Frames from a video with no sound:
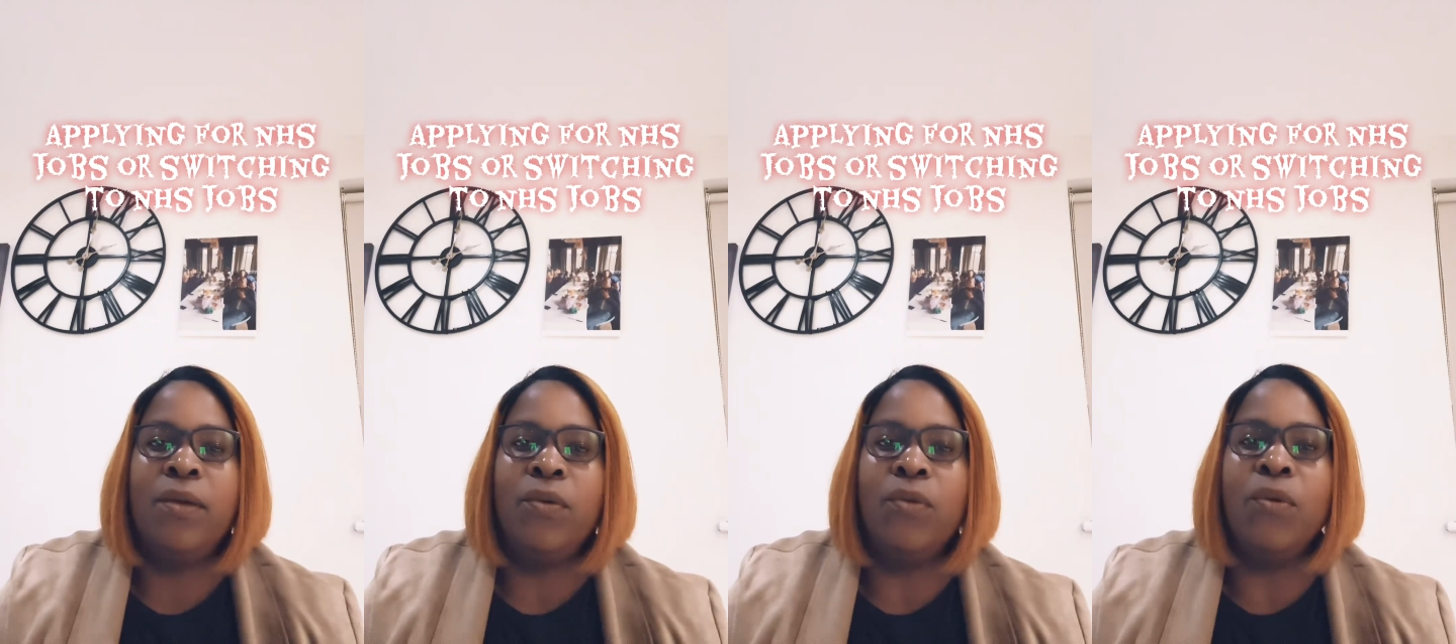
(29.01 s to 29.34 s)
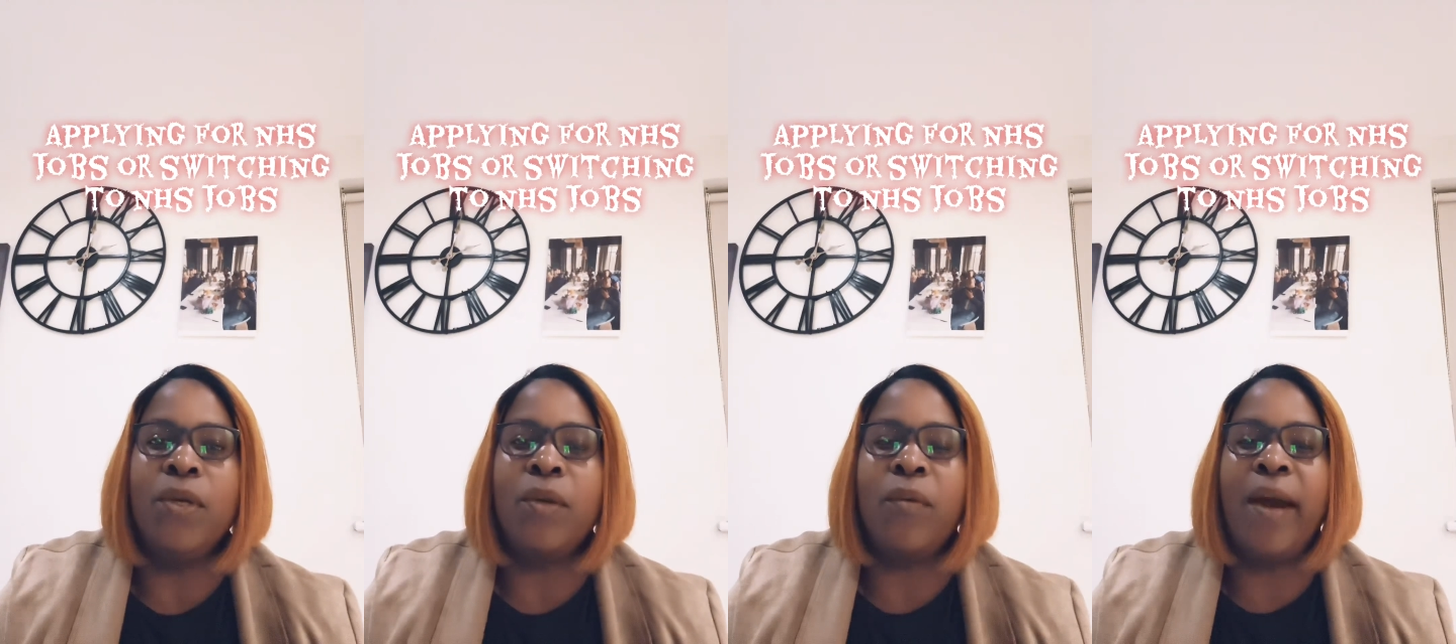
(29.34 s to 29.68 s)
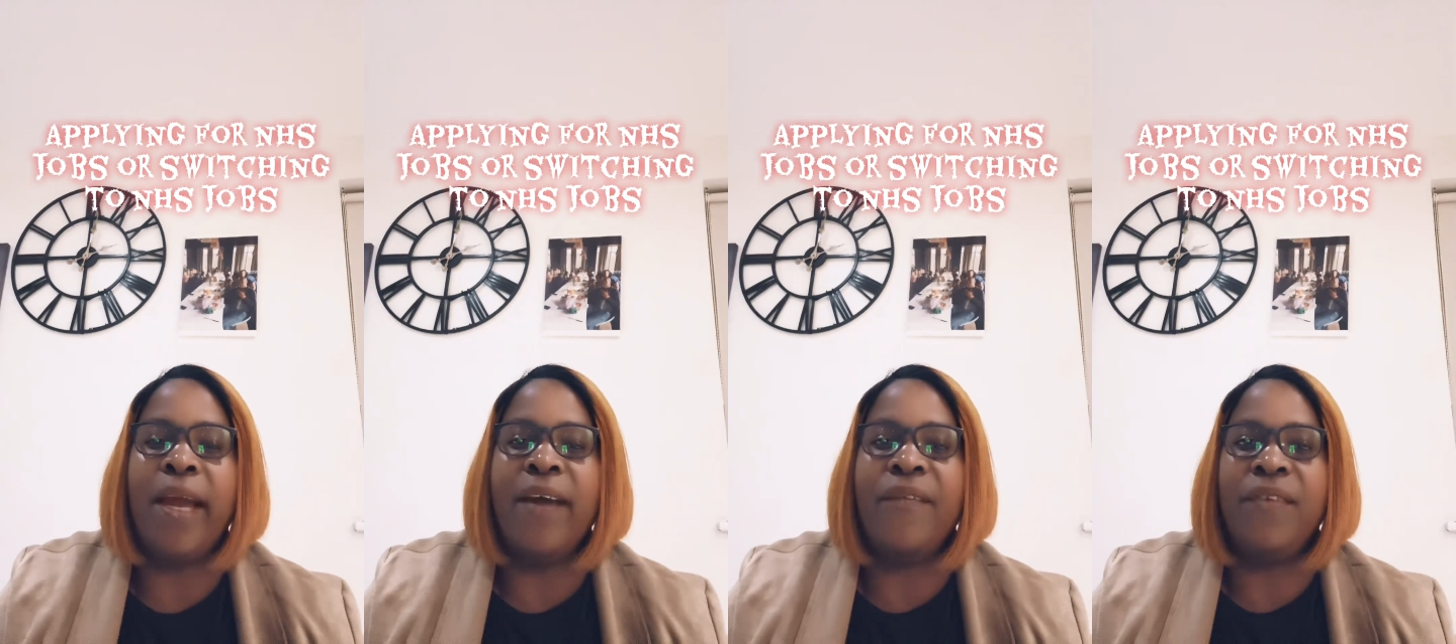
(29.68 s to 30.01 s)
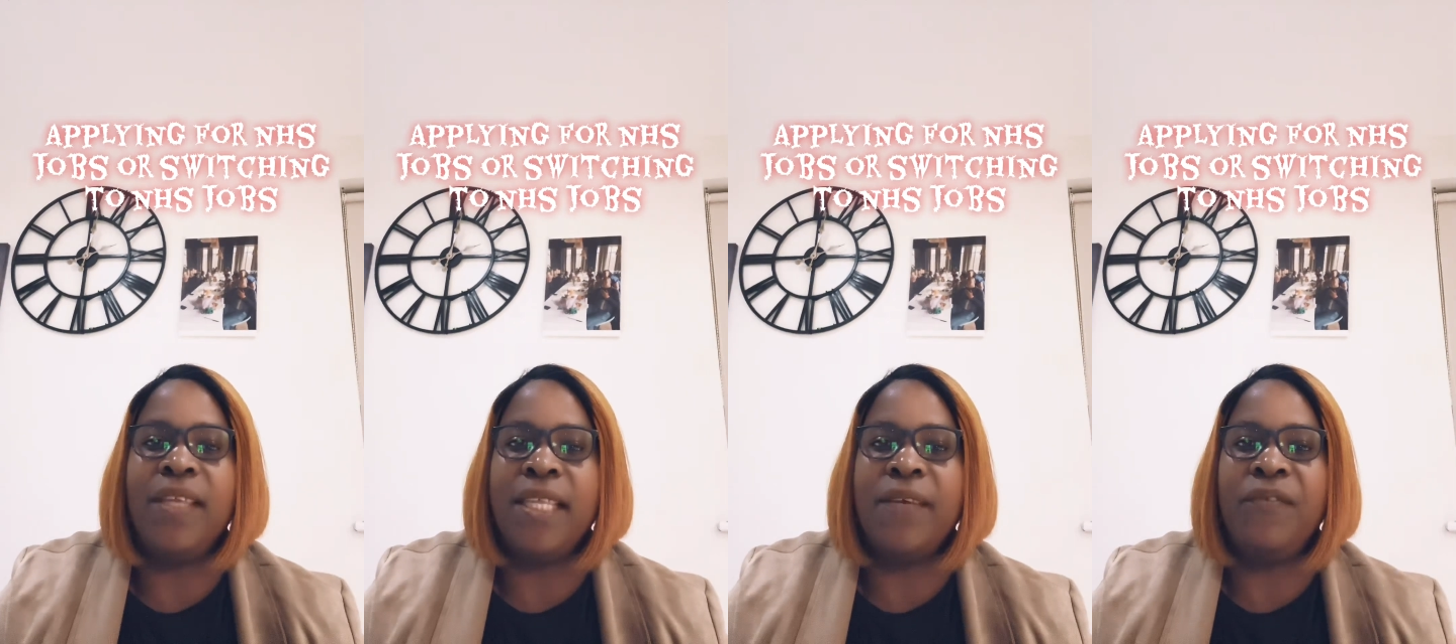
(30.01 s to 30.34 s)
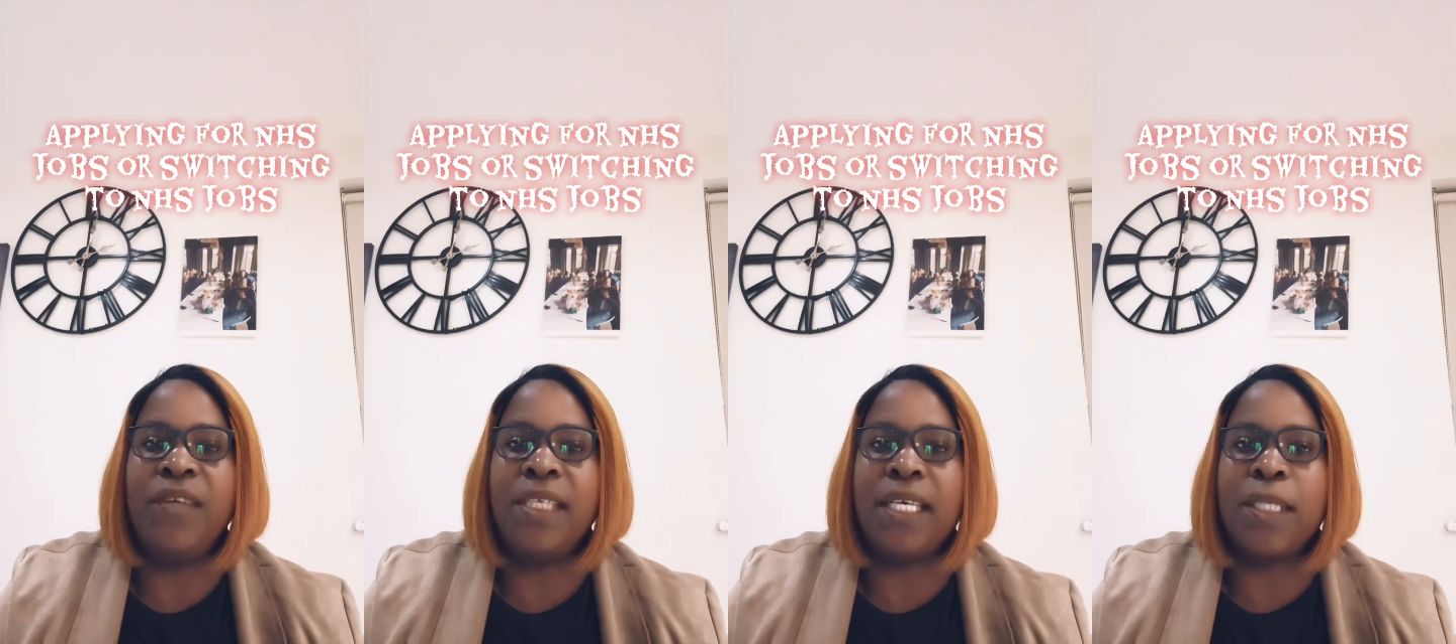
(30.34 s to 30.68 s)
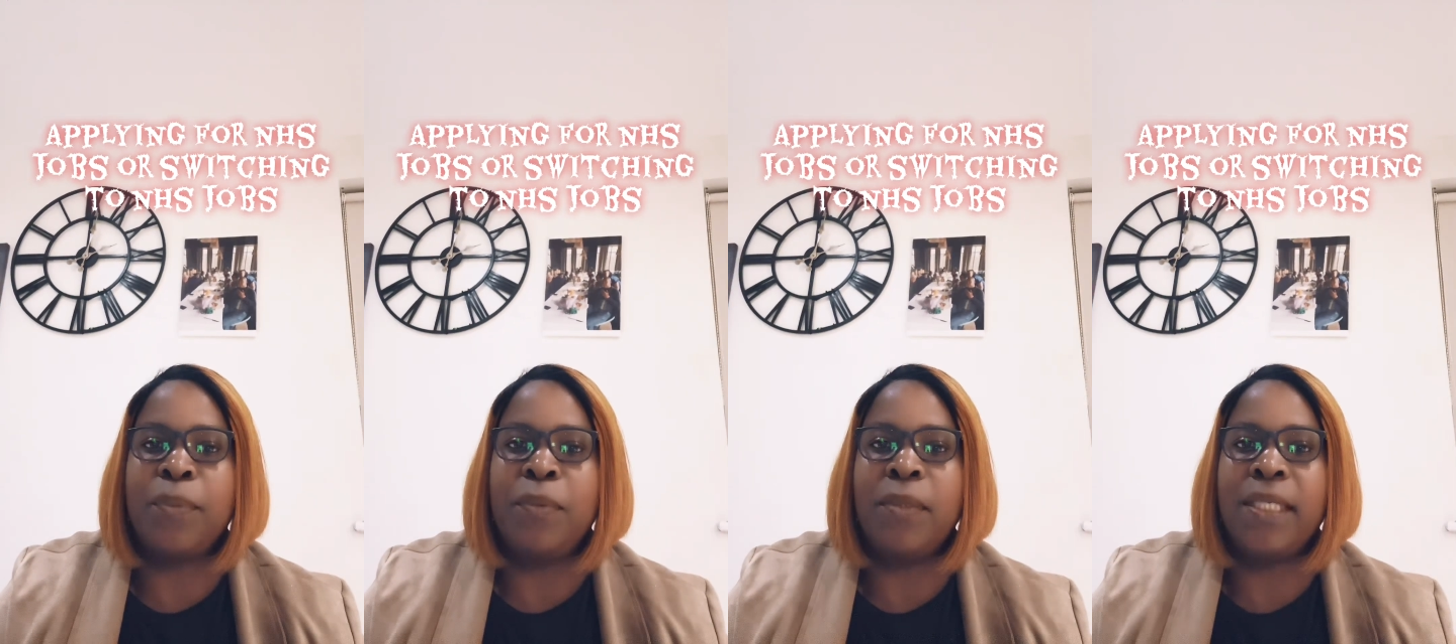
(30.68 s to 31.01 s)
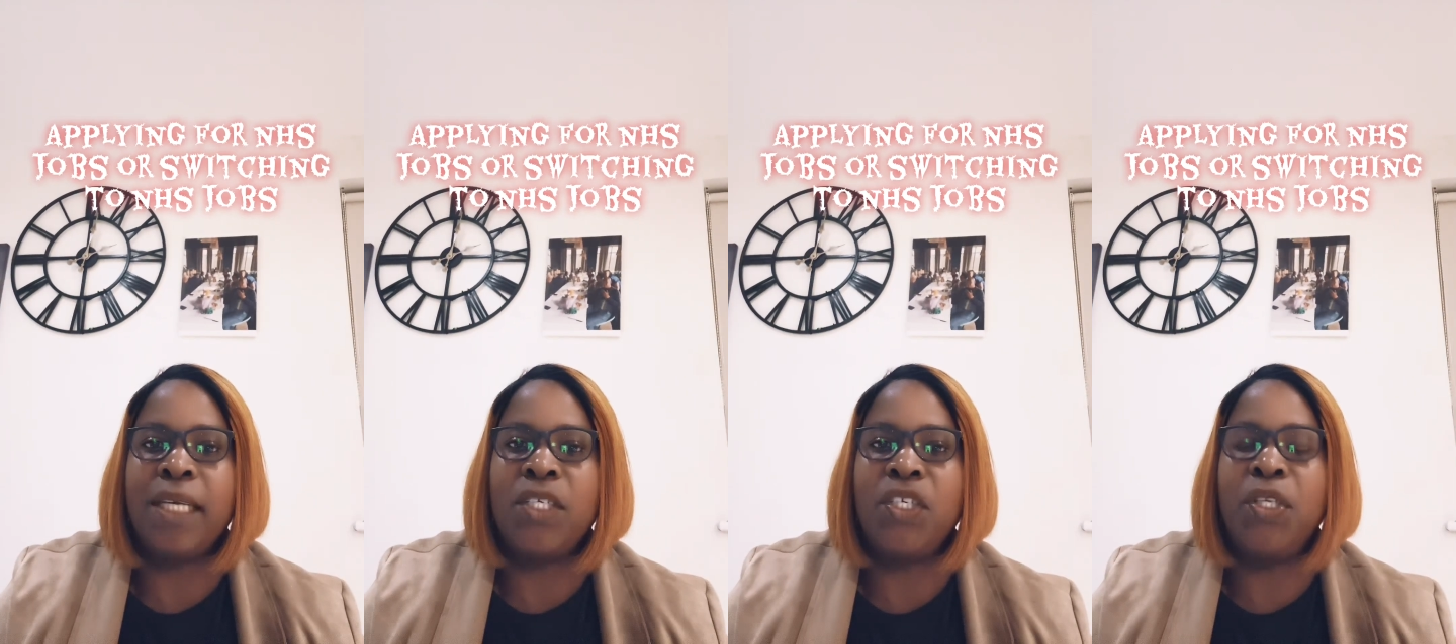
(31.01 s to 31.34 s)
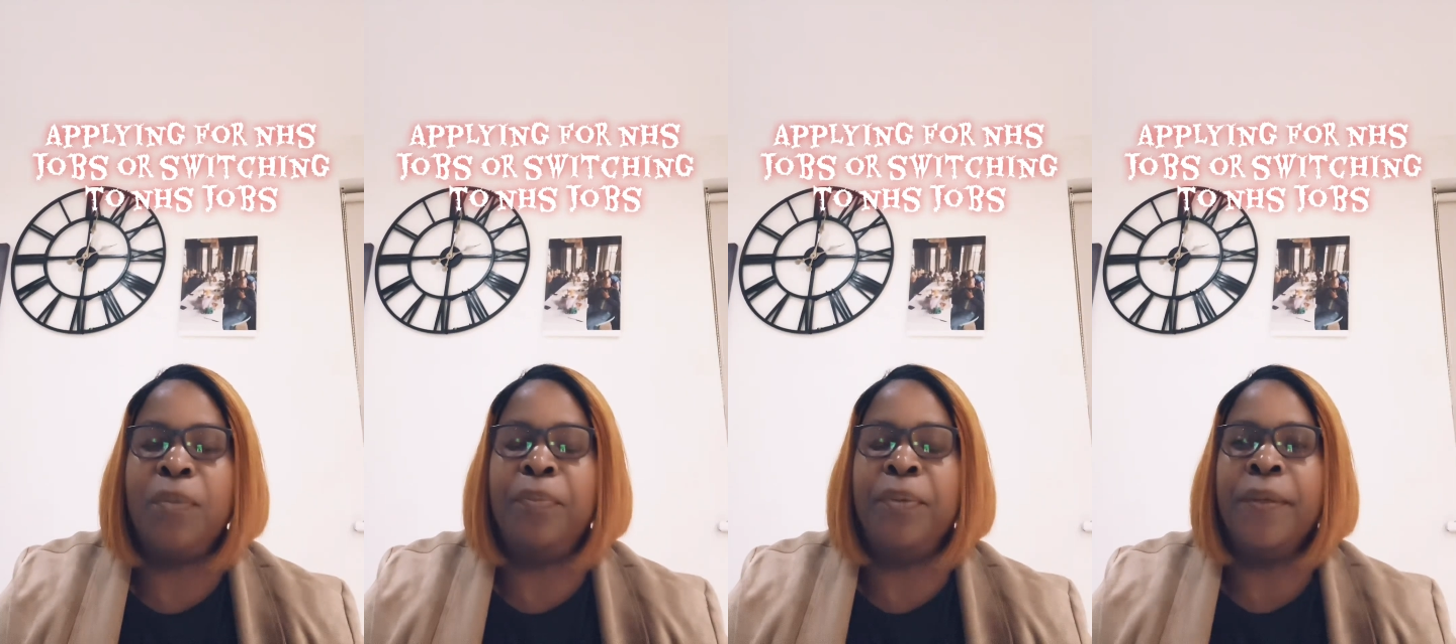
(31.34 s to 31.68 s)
who require the visa sponsorship,